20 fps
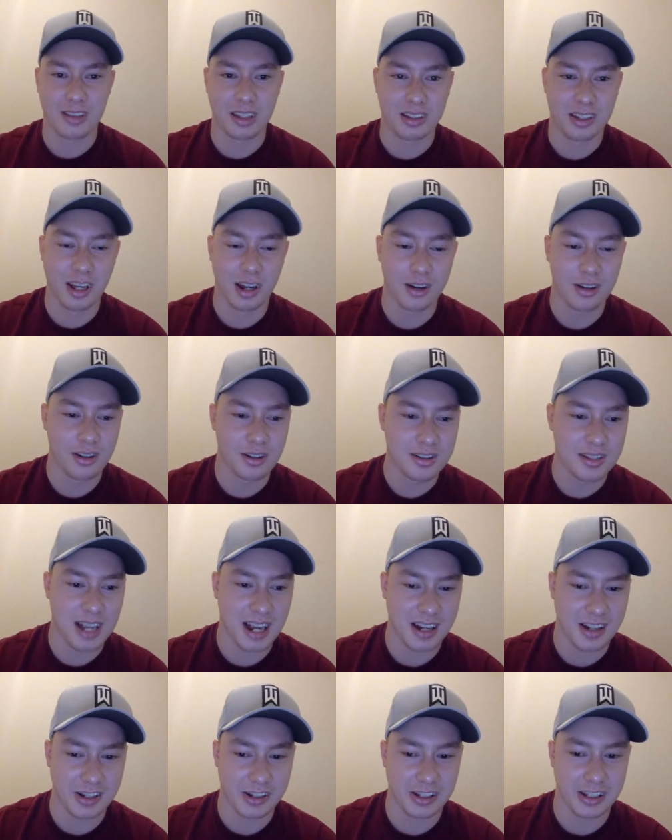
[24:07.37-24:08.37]
The total's
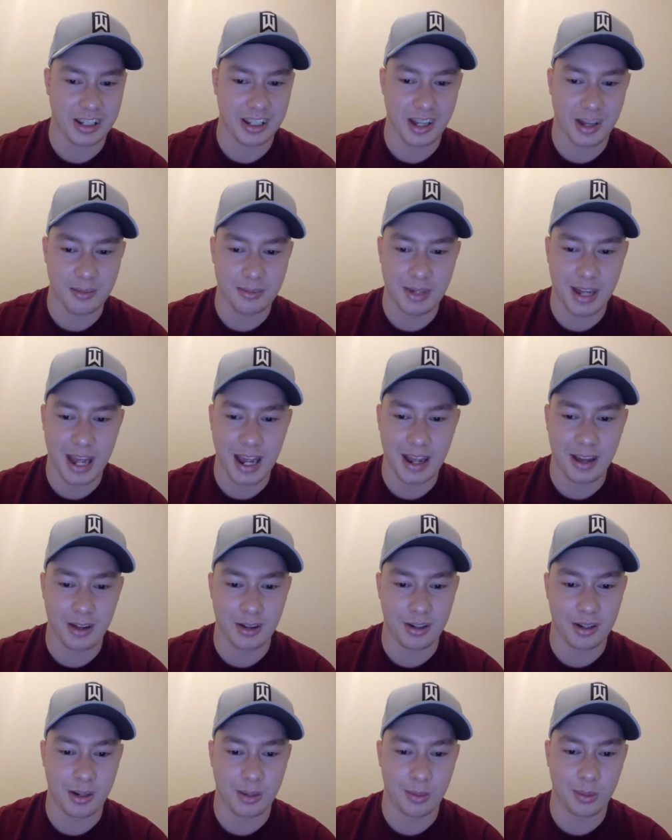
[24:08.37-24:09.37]
actually come
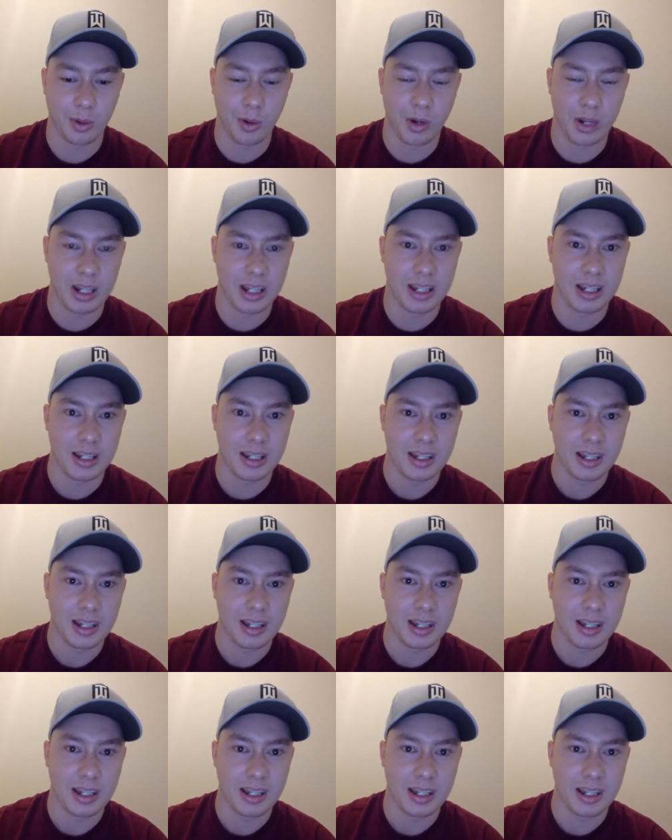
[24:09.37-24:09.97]
down a point